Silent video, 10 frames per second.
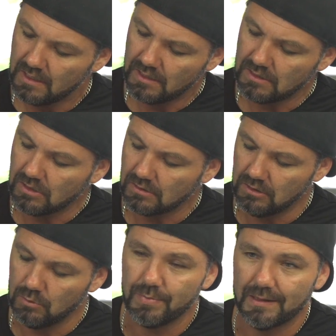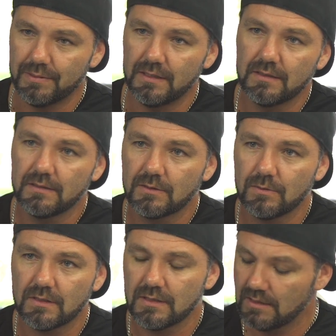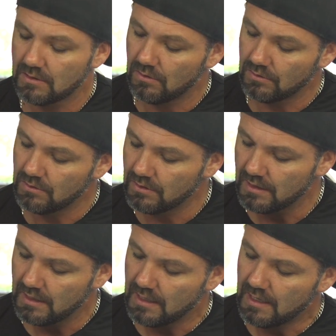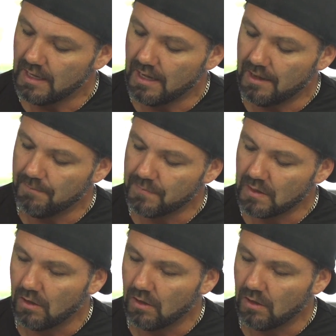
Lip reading: as it's got the little bump here, that's why I say it's contoured. On